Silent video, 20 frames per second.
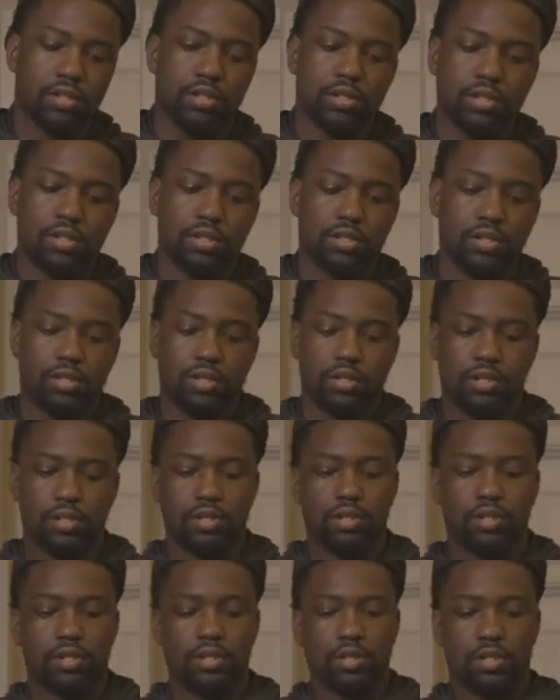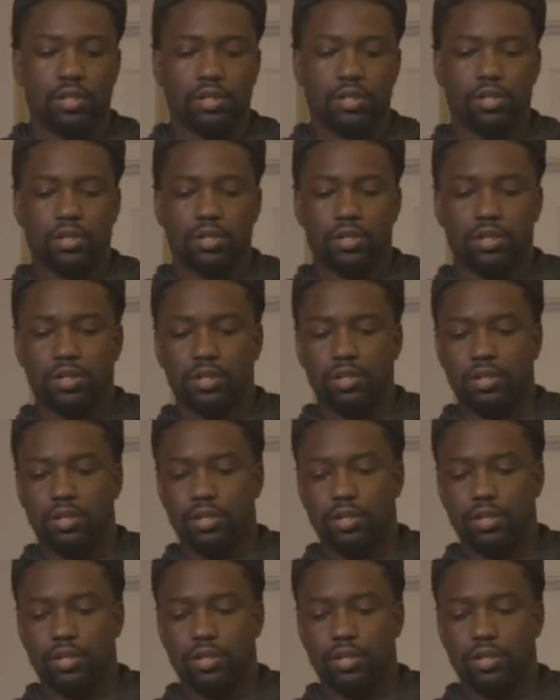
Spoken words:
[no speech]